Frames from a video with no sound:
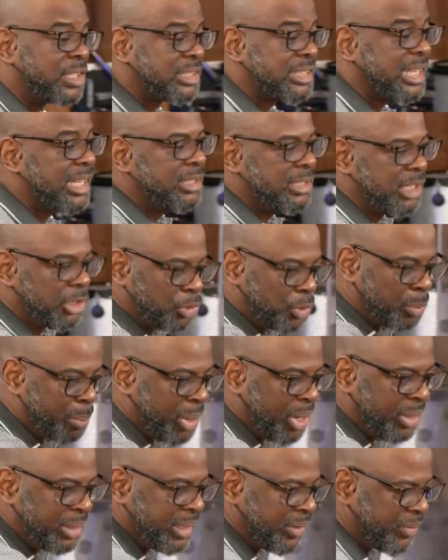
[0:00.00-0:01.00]
said they should
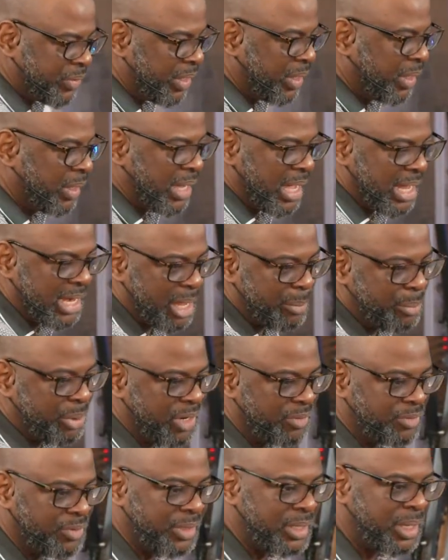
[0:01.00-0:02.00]
burn the thing, and I prayed
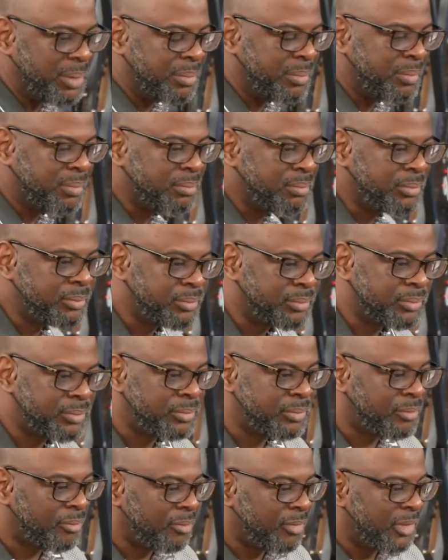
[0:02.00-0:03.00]
for them.
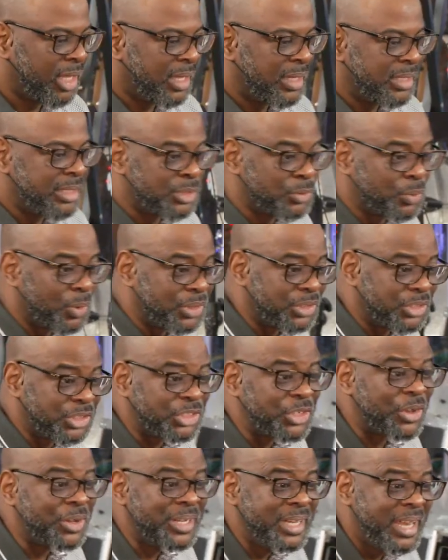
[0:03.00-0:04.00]
This was
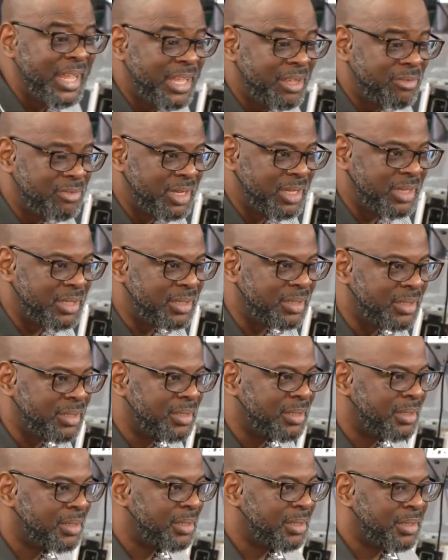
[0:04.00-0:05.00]
Sunday evening.
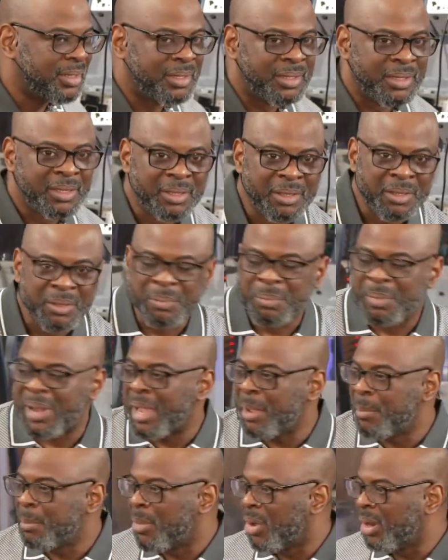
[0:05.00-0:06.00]
By
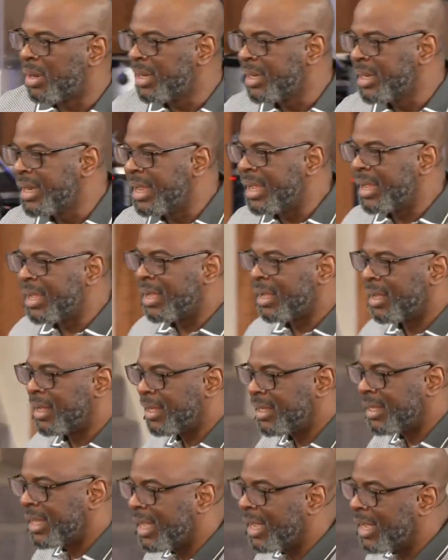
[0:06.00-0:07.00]
Monday,
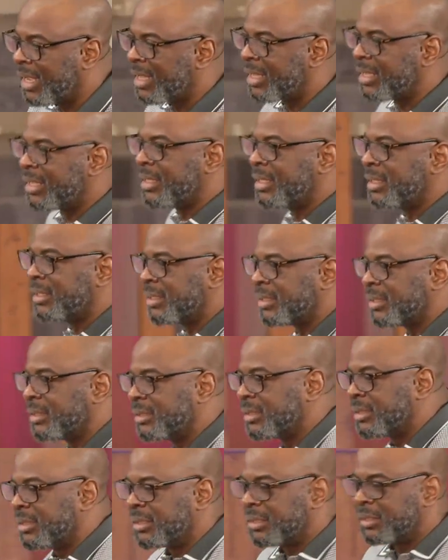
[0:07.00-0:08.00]
yeah,
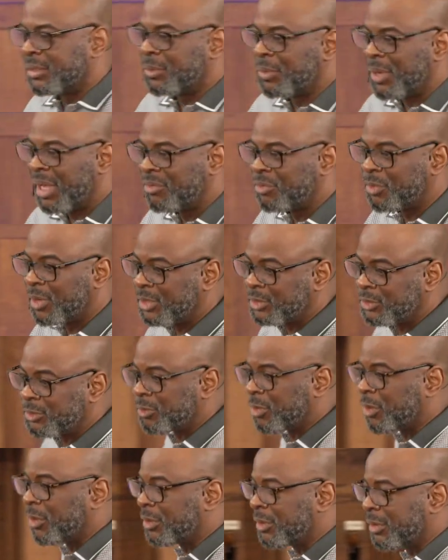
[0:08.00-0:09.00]
the wife went
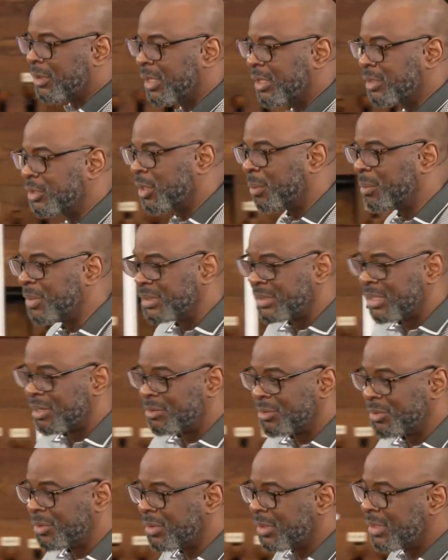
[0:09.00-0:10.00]
for a job
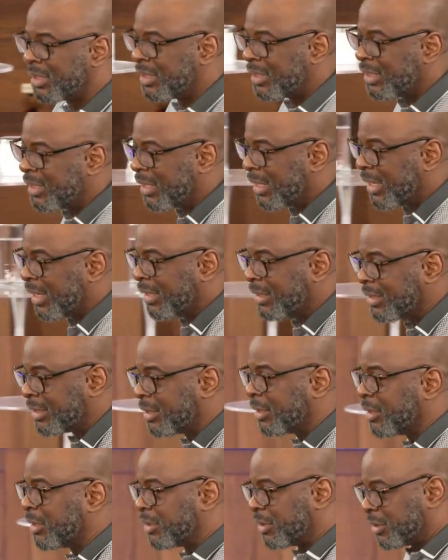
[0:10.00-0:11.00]
interview.
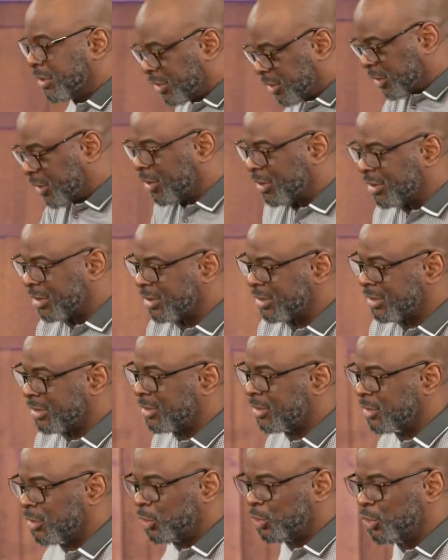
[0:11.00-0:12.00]
She got it.
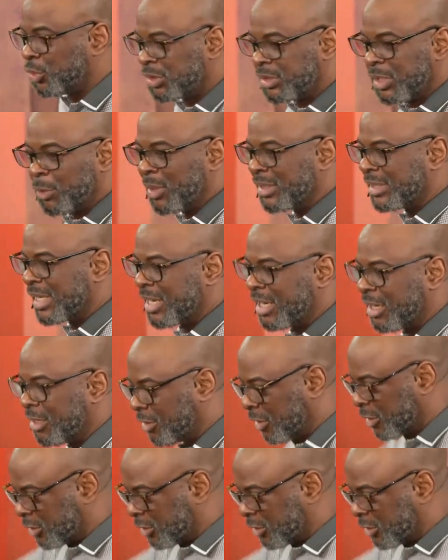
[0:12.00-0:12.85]
Tuesday, went another one.